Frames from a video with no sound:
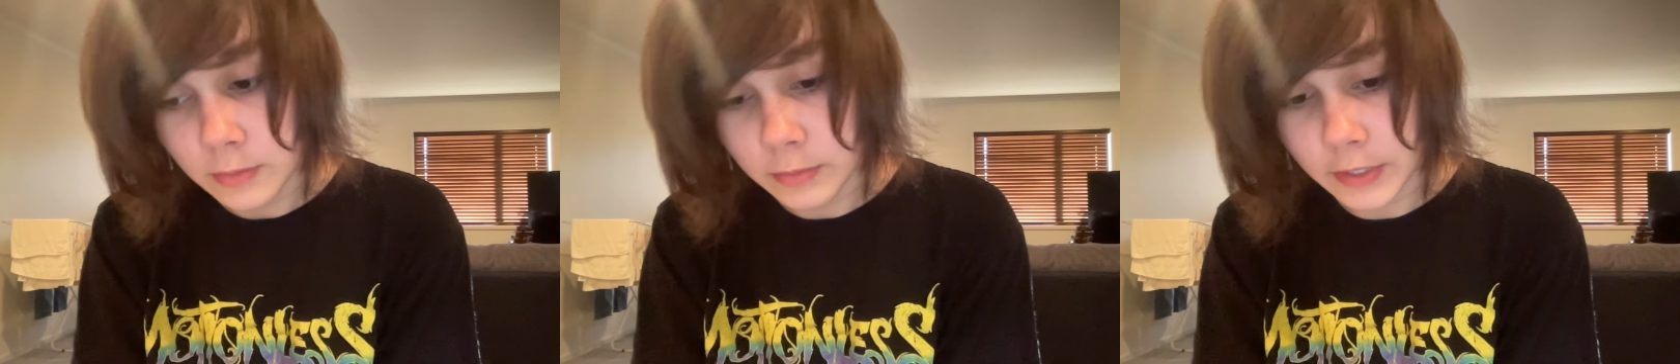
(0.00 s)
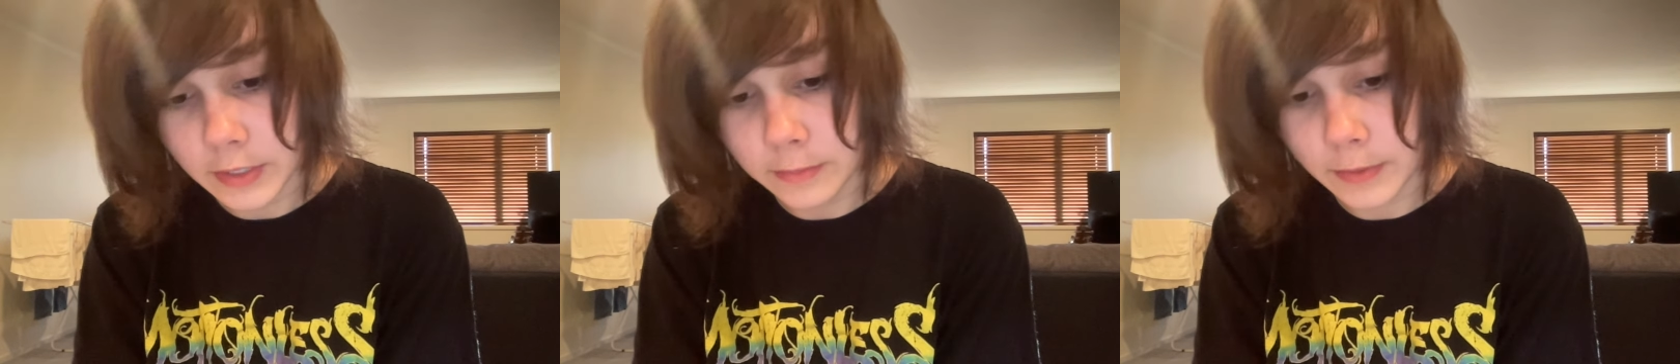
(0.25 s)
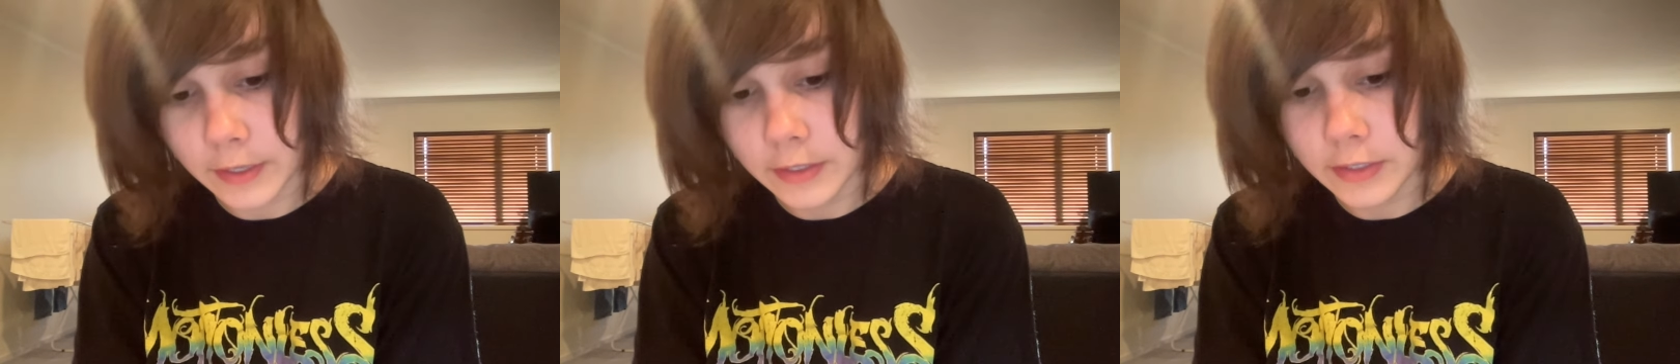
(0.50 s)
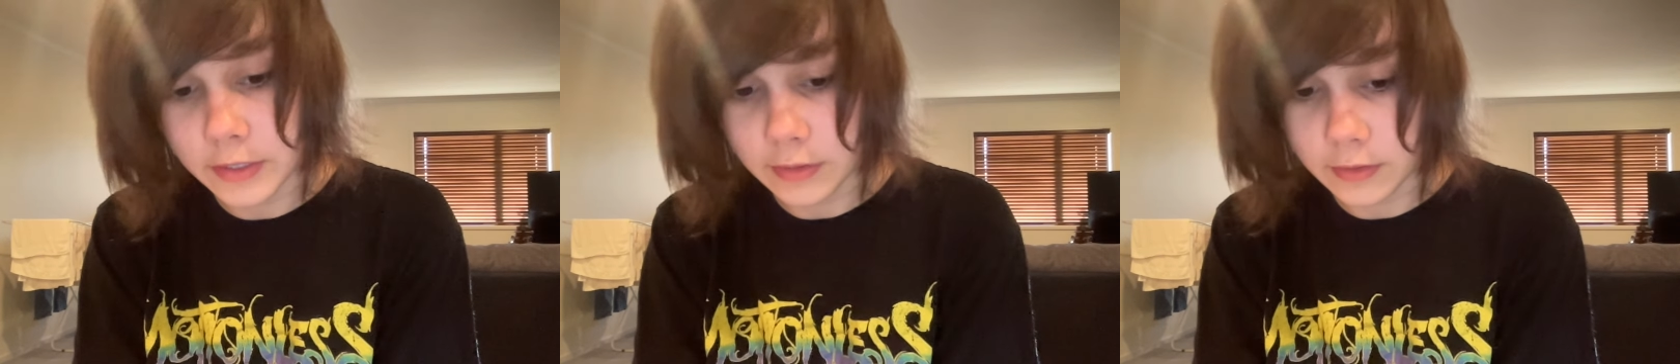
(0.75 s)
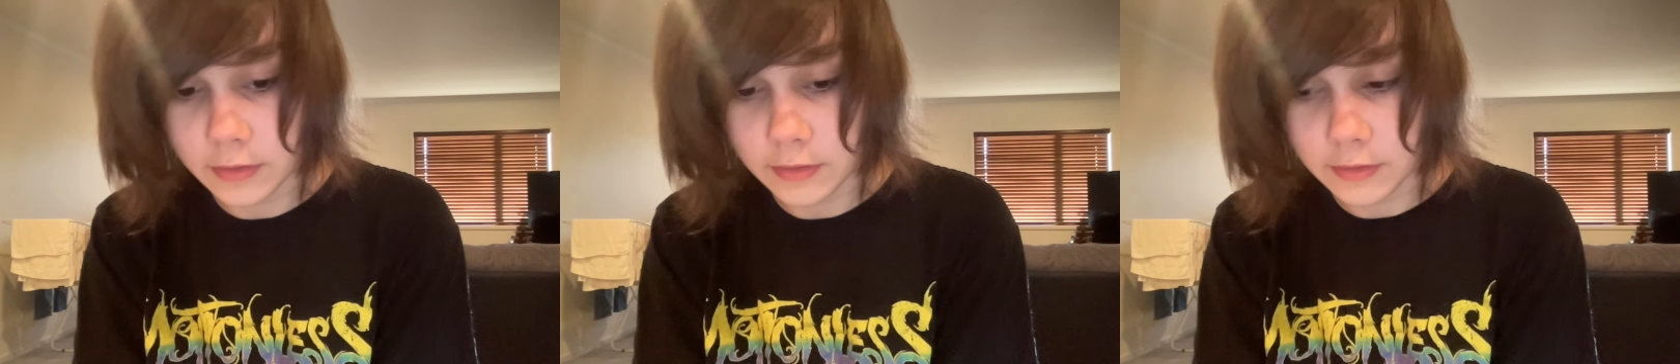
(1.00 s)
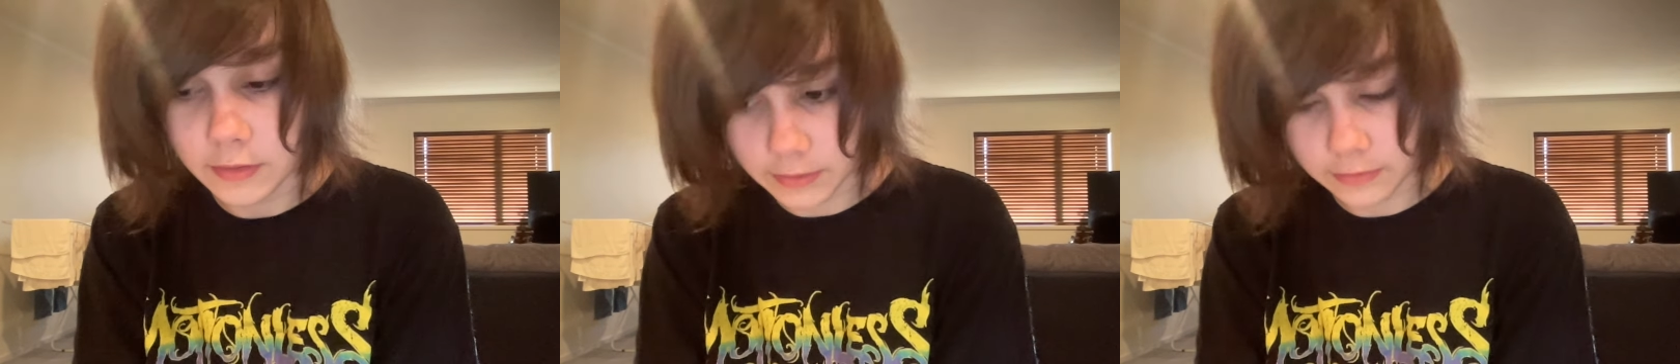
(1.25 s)
played by Jeff,
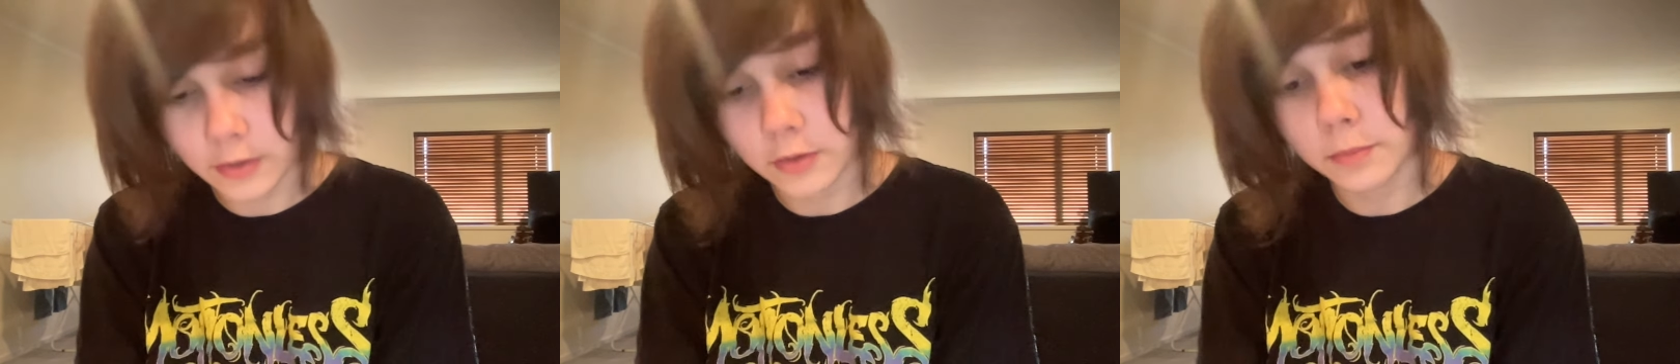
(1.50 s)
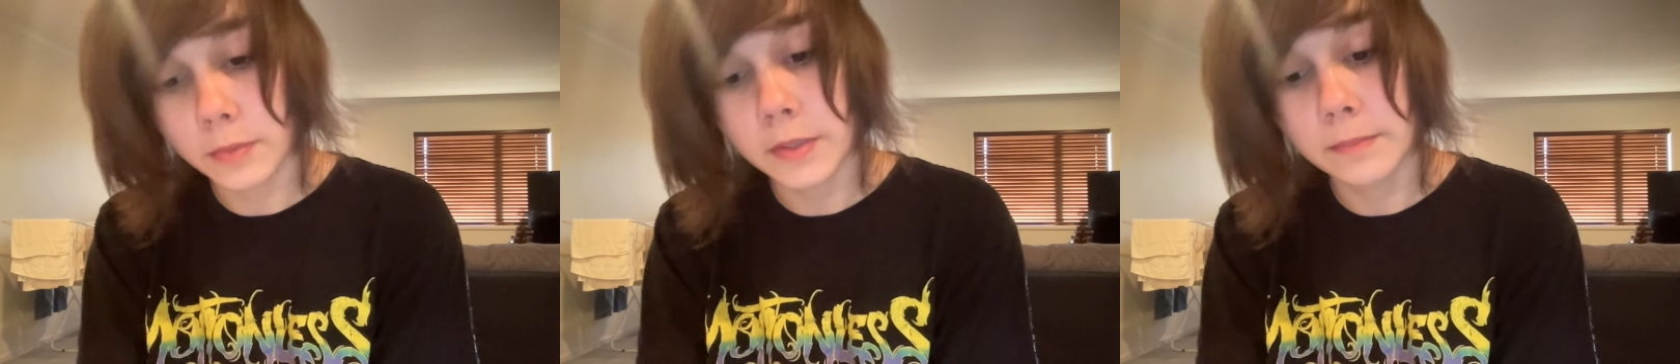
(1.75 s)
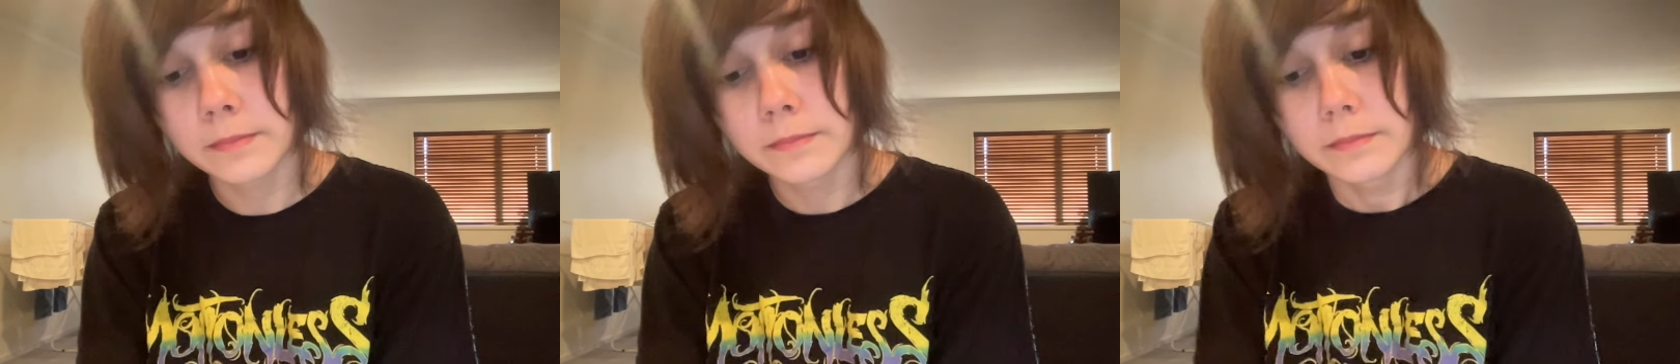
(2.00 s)
Jeff Goldblum,